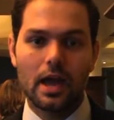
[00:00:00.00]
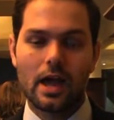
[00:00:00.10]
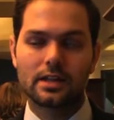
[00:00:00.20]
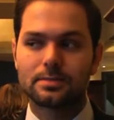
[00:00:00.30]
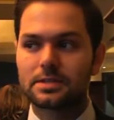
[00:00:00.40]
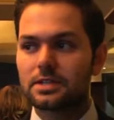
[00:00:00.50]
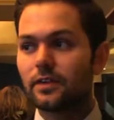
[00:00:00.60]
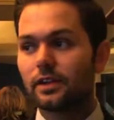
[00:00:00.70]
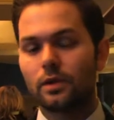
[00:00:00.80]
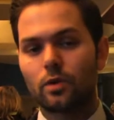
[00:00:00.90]
and
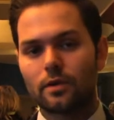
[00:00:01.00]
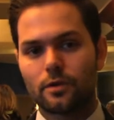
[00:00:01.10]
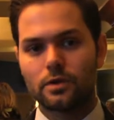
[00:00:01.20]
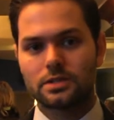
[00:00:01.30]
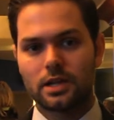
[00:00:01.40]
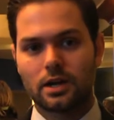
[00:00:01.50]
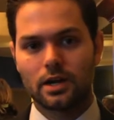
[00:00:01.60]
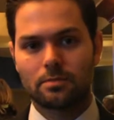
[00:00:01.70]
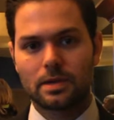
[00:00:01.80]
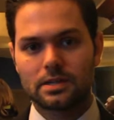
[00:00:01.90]
specifically what folks here
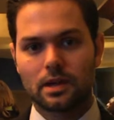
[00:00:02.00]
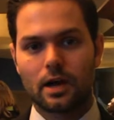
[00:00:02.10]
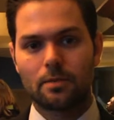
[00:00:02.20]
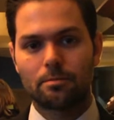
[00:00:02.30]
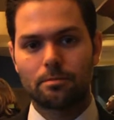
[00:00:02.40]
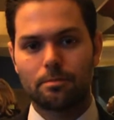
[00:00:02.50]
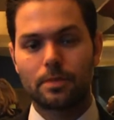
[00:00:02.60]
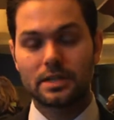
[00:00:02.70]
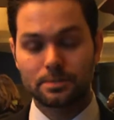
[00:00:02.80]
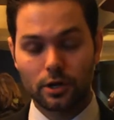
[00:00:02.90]
in
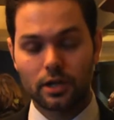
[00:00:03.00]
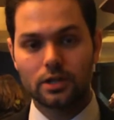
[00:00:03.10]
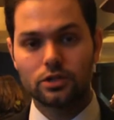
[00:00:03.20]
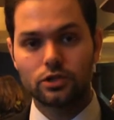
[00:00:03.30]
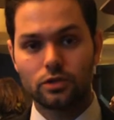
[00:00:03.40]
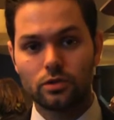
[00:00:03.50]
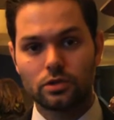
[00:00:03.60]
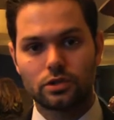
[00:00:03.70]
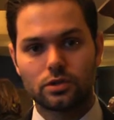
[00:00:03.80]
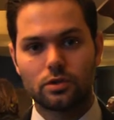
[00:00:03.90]
Pittsburgh can do
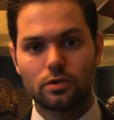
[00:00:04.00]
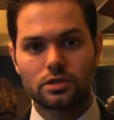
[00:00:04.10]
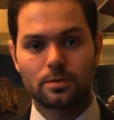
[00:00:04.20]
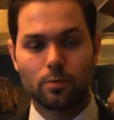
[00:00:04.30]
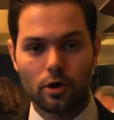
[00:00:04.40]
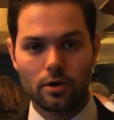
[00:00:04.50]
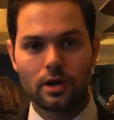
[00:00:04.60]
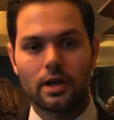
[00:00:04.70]
to support